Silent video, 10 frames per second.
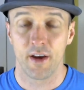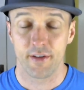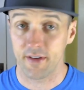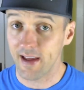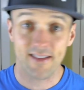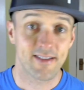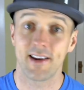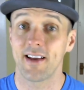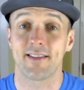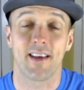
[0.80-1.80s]
So that's
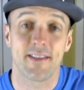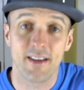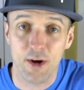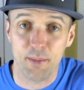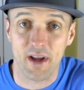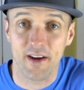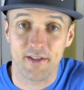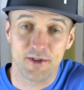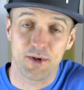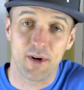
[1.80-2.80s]
today's lesson. Hope you
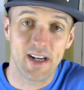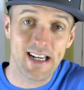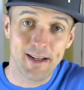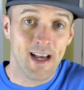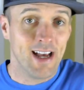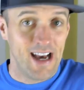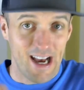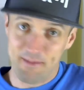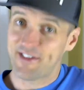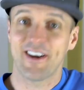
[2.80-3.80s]
guys enjoyed it.
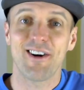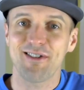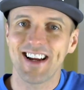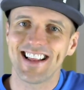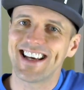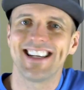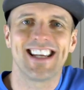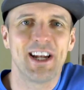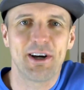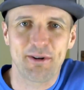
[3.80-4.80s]
I'm sorry
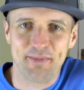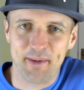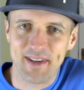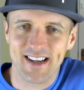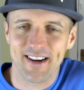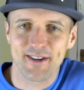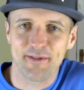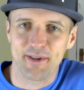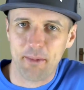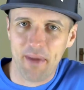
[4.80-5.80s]
that you know the material
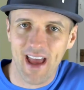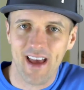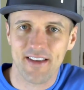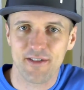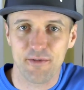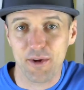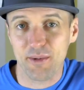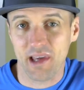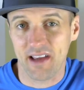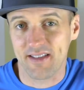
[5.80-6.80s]
for the past
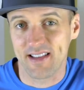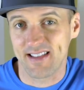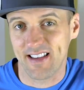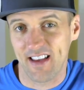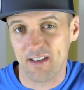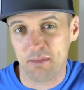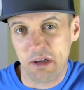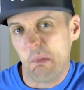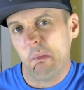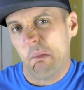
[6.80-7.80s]
few lessons has
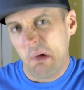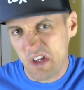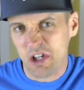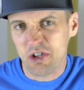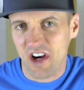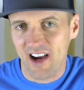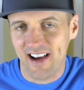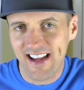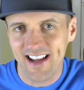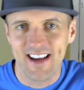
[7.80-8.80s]
been a little
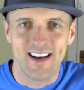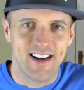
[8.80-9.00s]
dry.